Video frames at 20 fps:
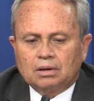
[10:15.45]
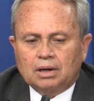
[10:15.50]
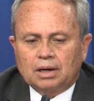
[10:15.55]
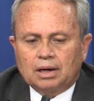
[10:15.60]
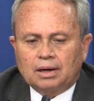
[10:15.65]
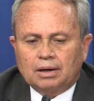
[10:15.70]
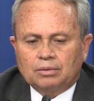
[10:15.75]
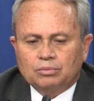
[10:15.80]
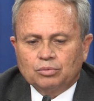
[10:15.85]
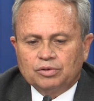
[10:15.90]

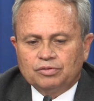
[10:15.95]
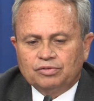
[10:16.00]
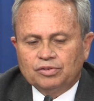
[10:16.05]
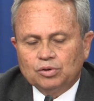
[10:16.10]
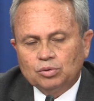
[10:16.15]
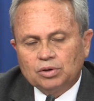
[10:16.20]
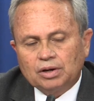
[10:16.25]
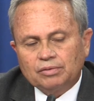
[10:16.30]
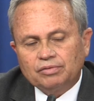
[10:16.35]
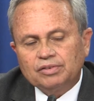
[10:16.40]
uh,
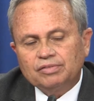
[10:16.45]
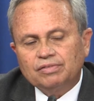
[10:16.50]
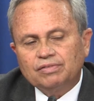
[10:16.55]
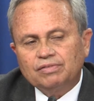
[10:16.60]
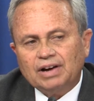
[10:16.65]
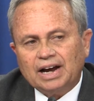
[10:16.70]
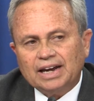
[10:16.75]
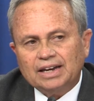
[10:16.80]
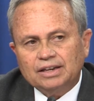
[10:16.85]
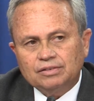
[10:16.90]
reviewed every
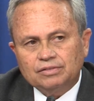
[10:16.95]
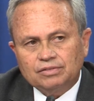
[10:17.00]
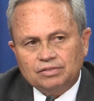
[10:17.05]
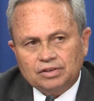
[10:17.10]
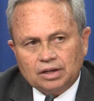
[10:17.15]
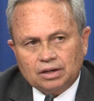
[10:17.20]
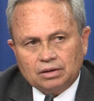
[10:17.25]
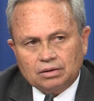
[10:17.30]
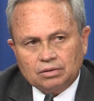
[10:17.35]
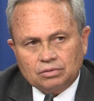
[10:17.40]
five
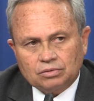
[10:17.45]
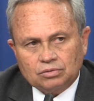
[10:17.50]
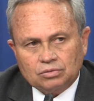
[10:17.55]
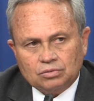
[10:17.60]
years.